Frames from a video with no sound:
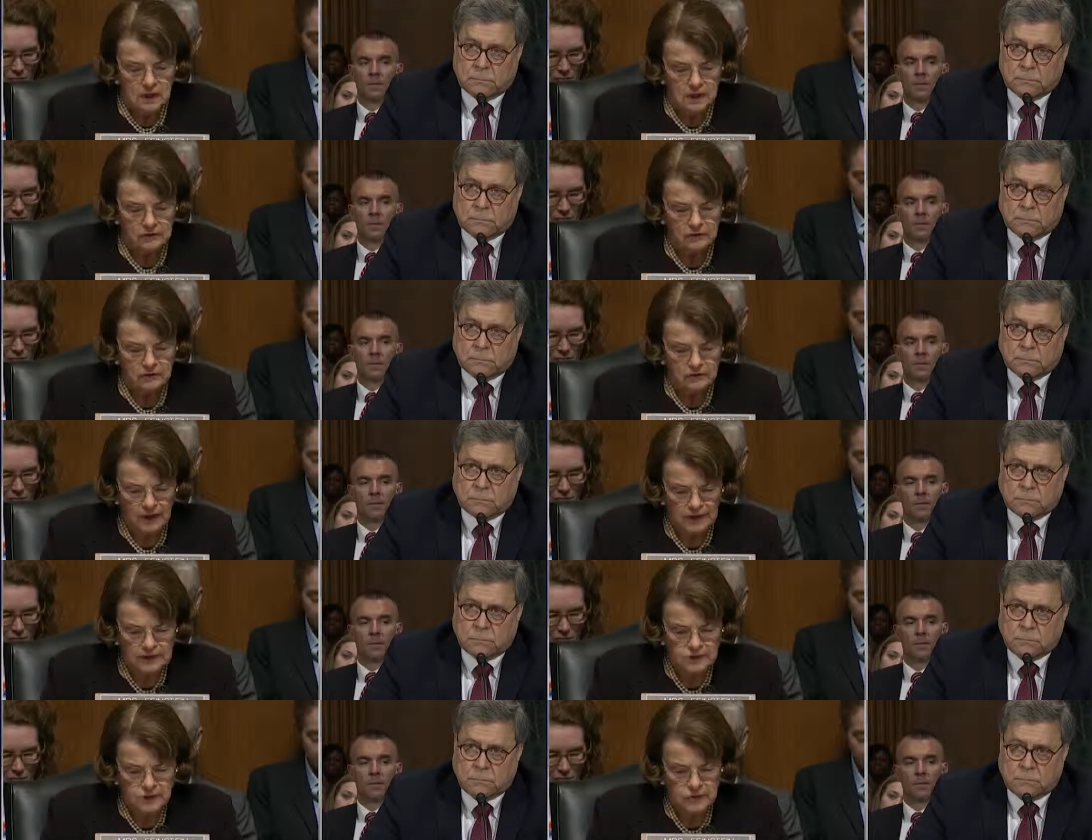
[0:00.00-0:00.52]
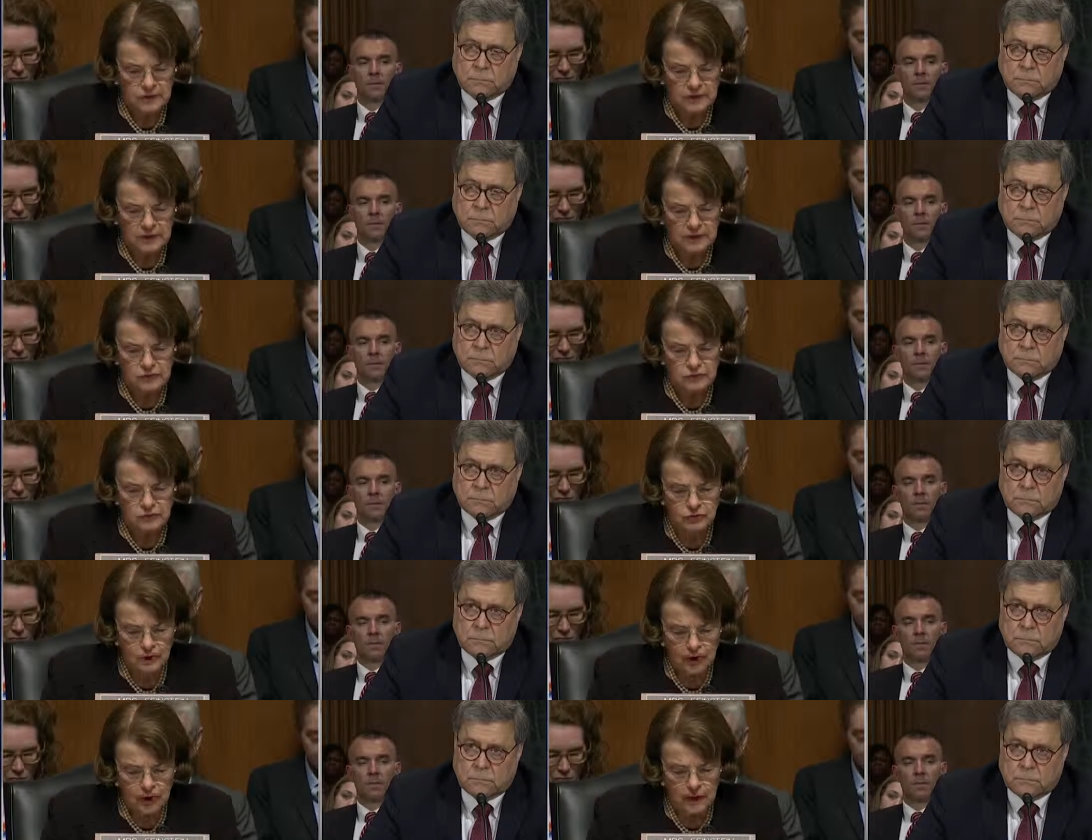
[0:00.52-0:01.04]
Speaker 1: essentially
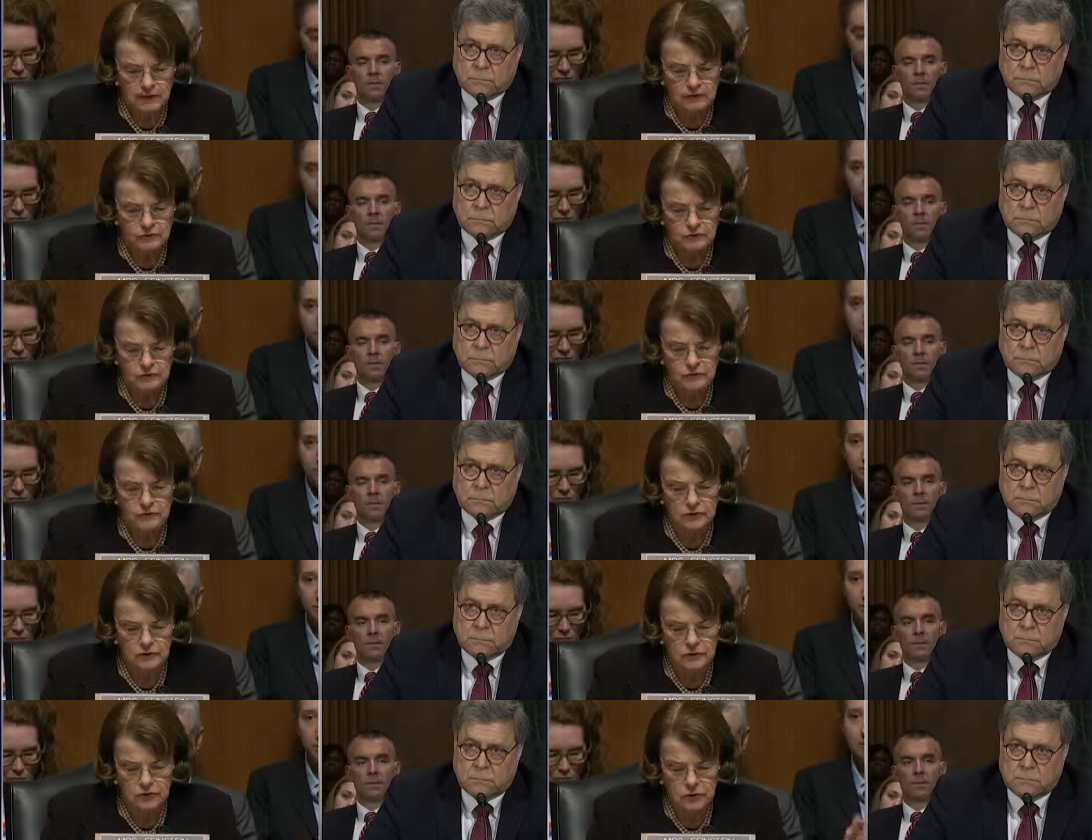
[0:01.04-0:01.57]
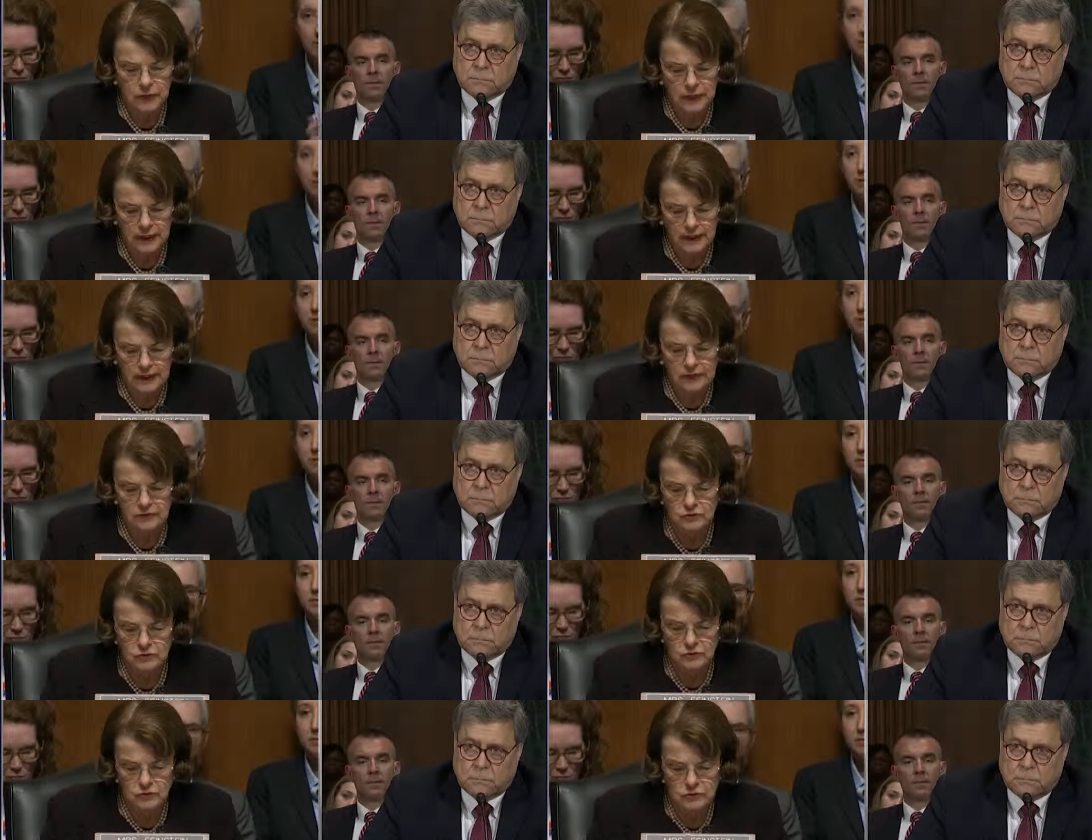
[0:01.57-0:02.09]
tries to
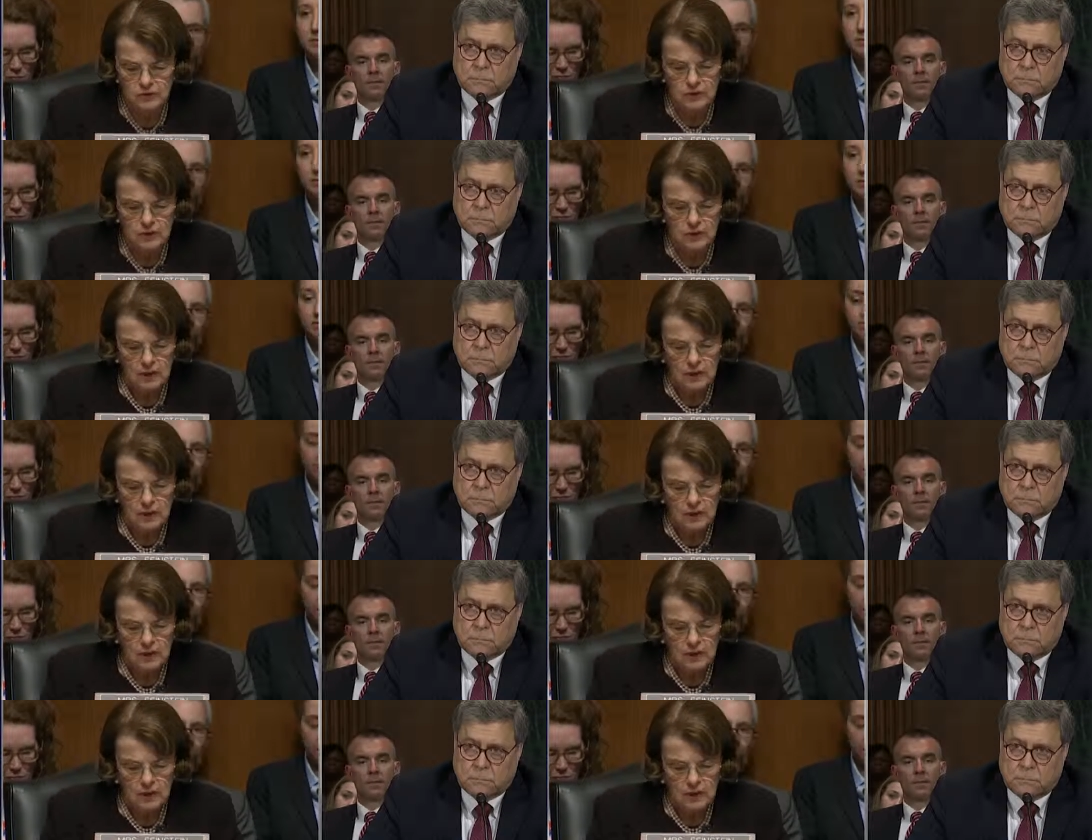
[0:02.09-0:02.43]
change